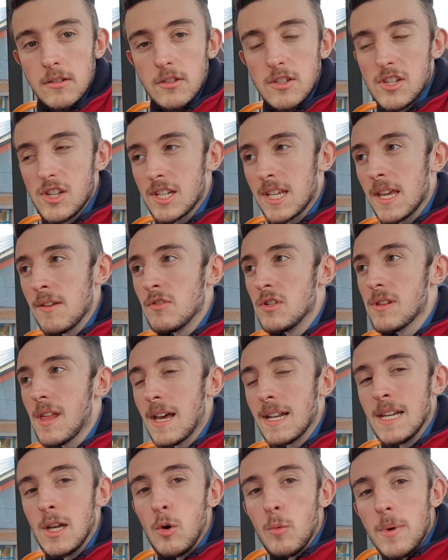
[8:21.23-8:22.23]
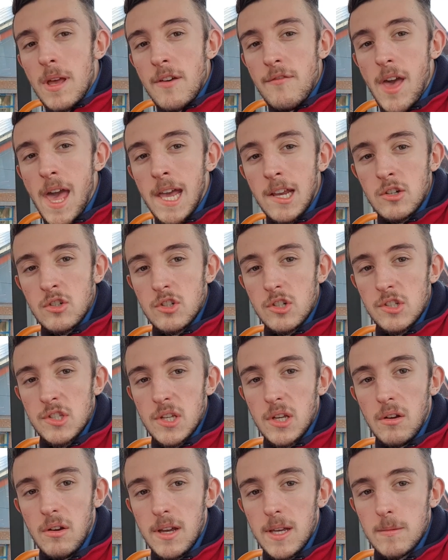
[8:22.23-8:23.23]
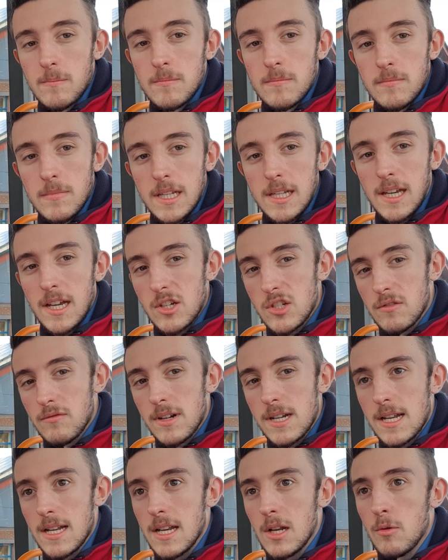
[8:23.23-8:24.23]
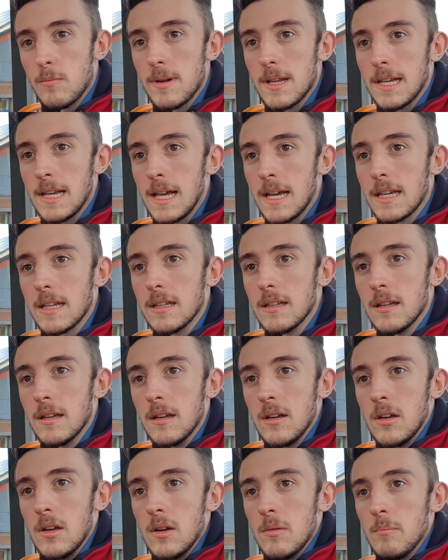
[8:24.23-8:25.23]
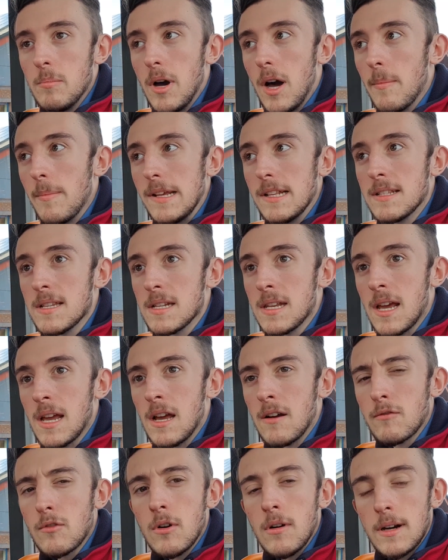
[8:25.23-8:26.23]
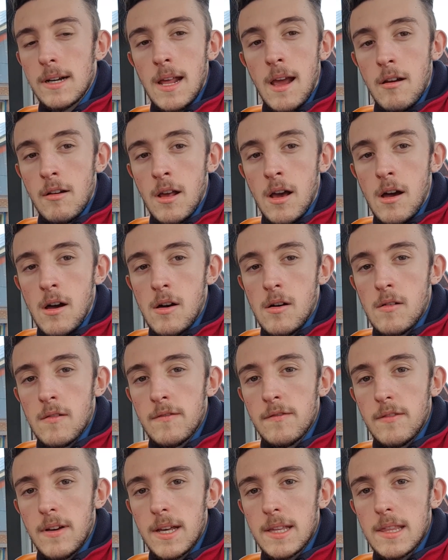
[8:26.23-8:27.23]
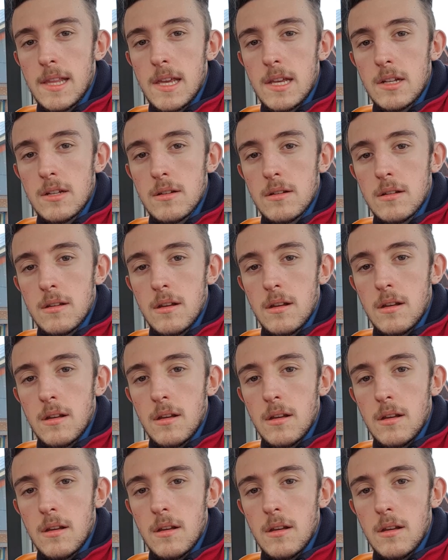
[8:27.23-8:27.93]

It just gives you that little bit of extra time in case you're running a little bit late. But I mean, today I've got an hour and a half, and then